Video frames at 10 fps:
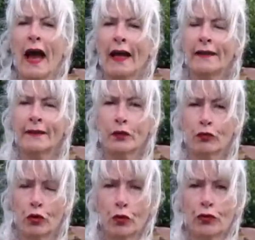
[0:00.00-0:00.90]
And it's the
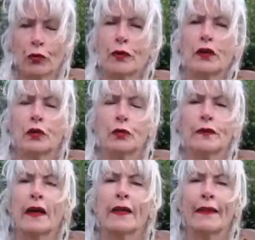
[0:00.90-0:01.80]
root that we
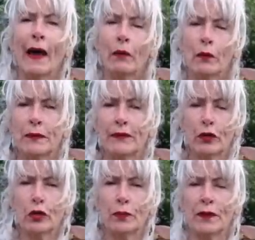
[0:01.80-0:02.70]
use. And that will be
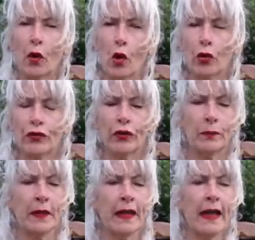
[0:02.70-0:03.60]
dug up in autumn,